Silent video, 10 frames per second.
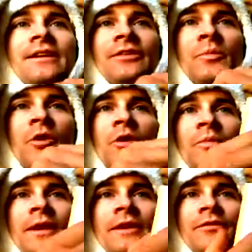It's a
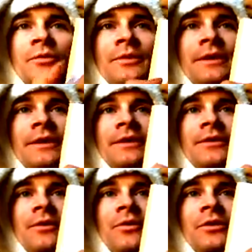poem that if you read it
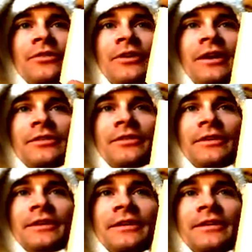
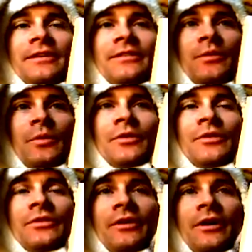horizontally, the
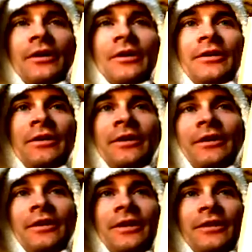words are
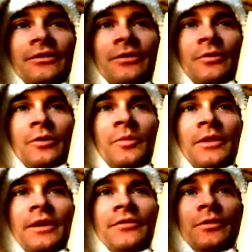in a certain order,
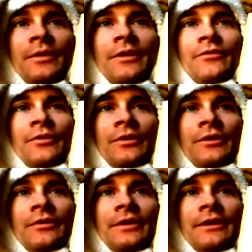but then if you read it
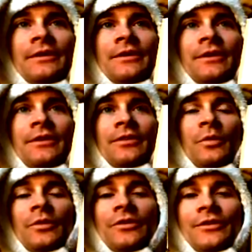vertically,
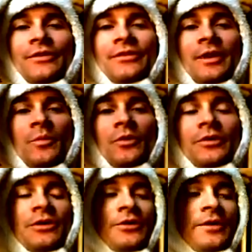the words are in the same
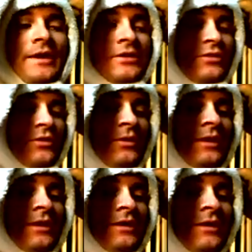order, and you can actually
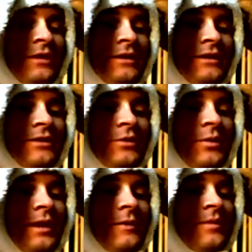read it either
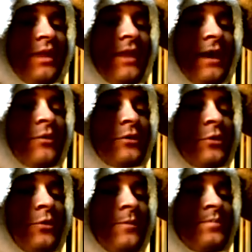way. That was
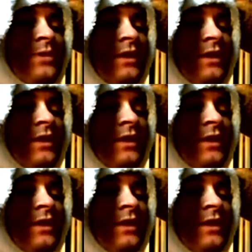cool.